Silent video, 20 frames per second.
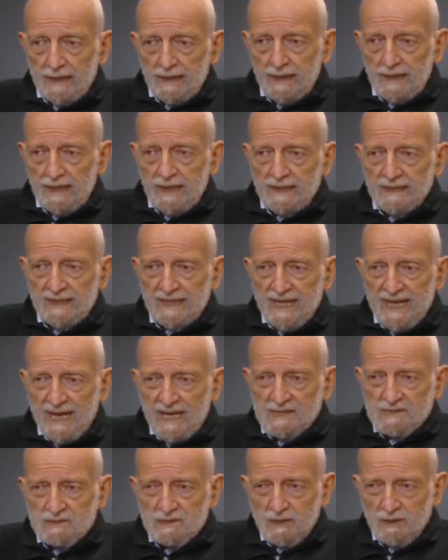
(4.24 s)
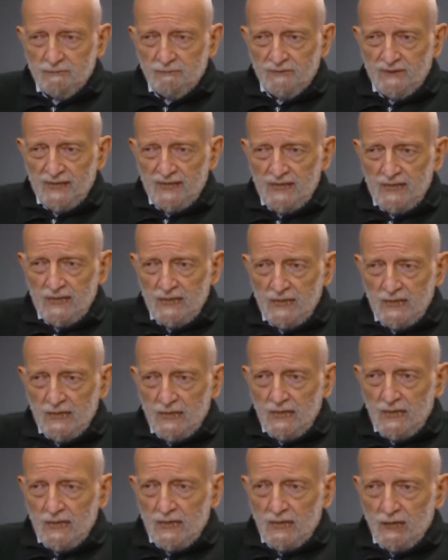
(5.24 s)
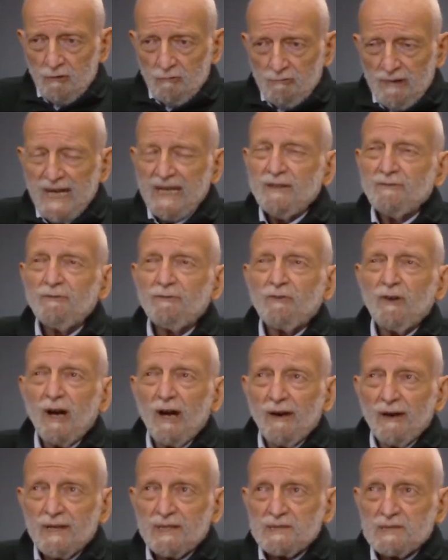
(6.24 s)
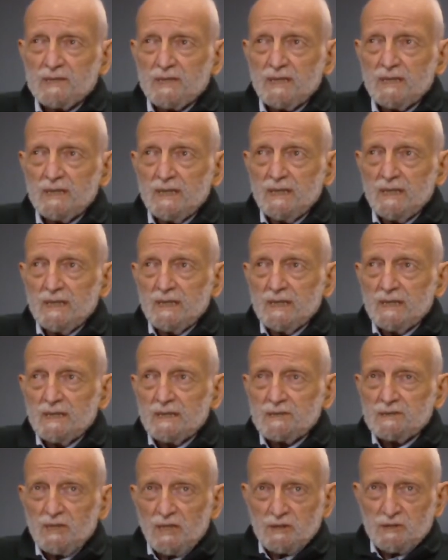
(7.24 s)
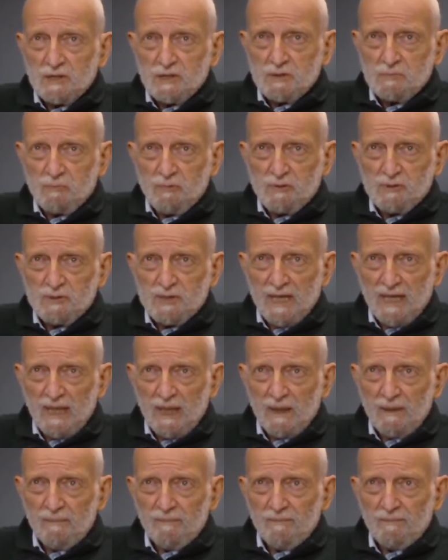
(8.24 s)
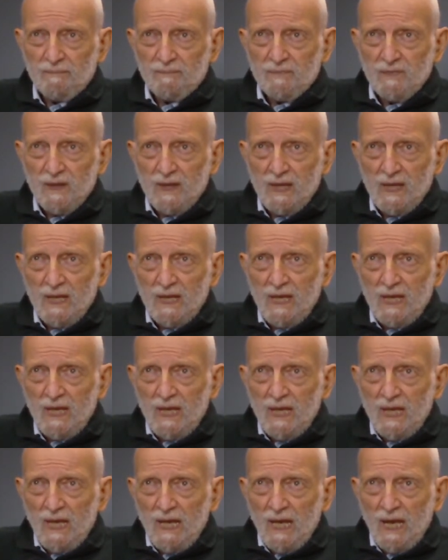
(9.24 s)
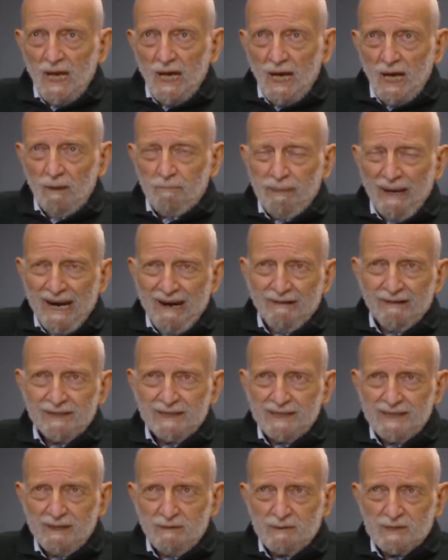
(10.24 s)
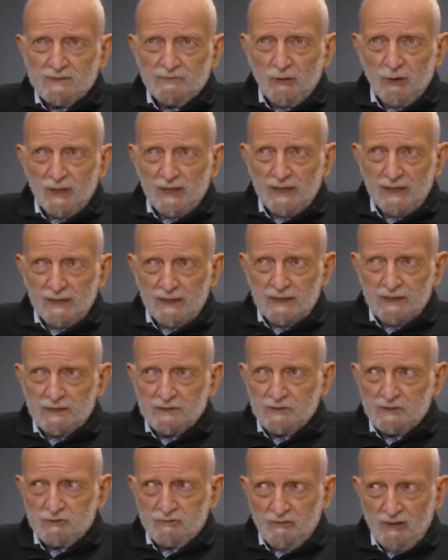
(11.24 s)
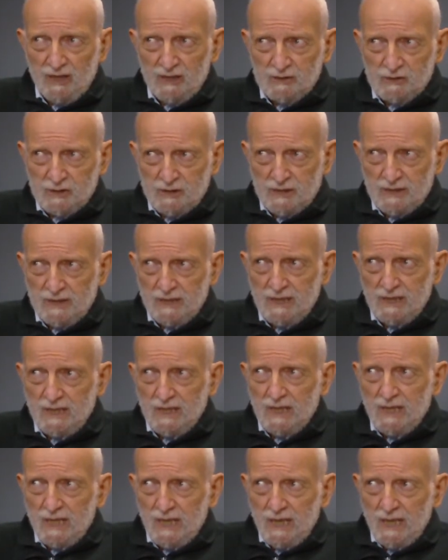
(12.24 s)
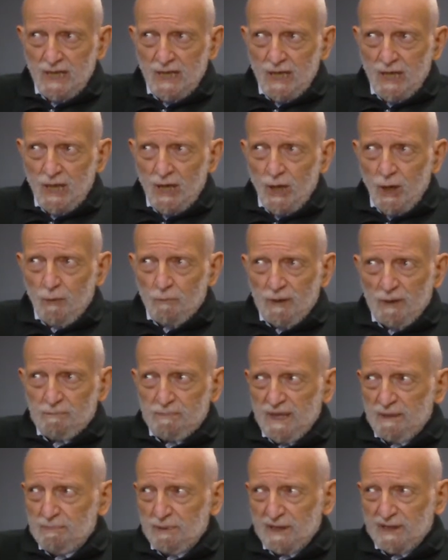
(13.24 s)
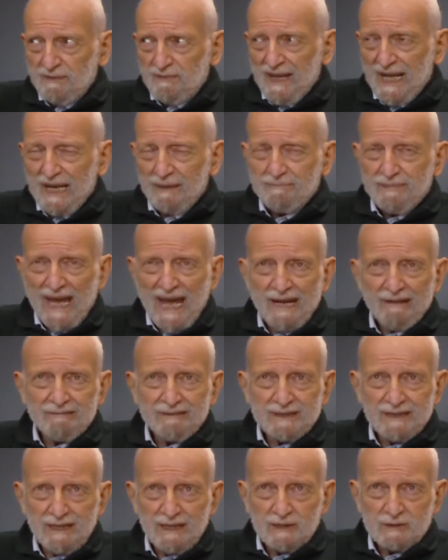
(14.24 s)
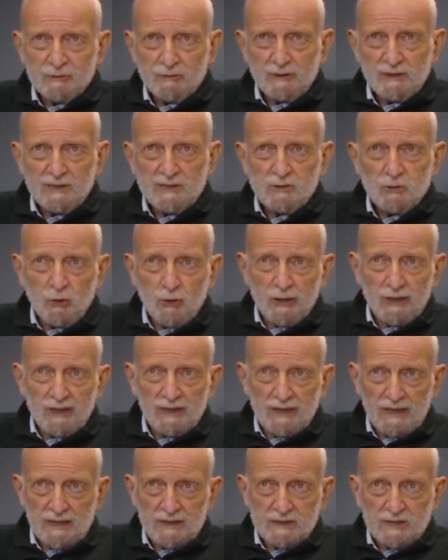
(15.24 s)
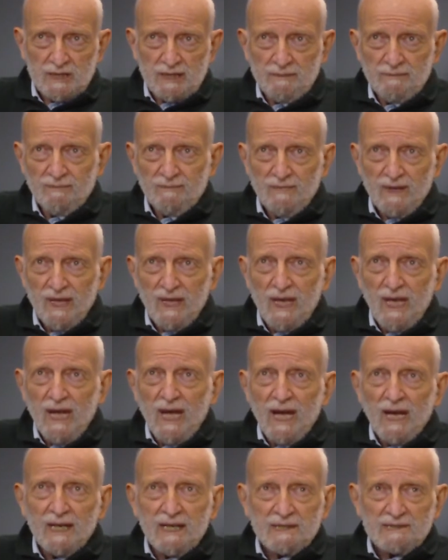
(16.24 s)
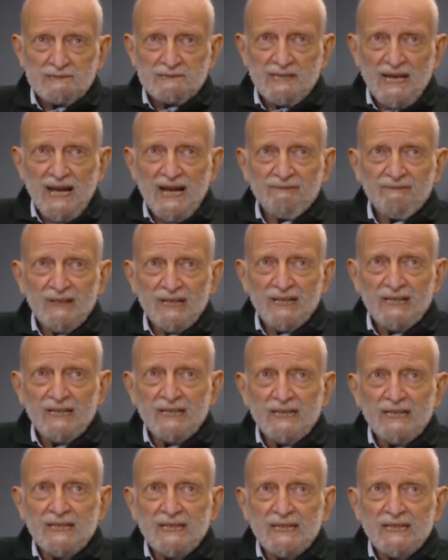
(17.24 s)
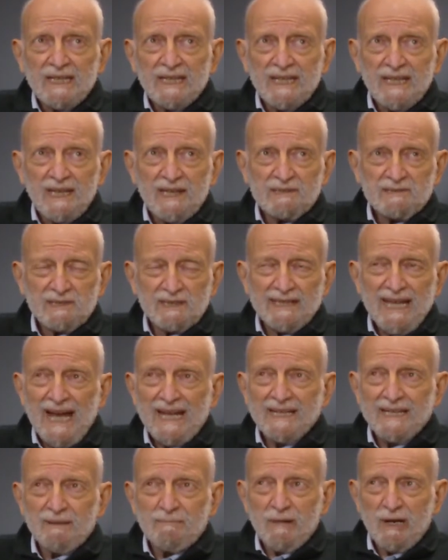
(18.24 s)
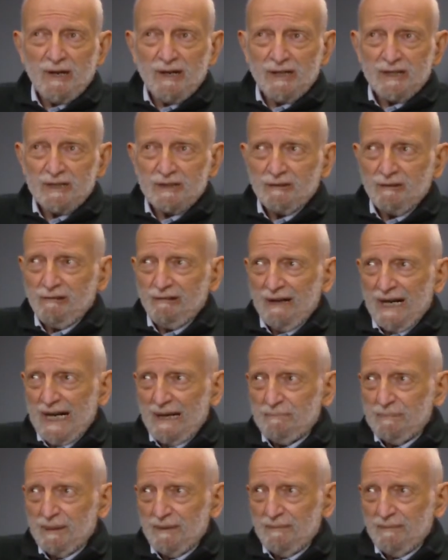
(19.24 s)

In the case of the rainforest, such as Brazil, apparently there was very little construction, but people developed agriculture, at least horticulture. Cassava is a Latin American crop.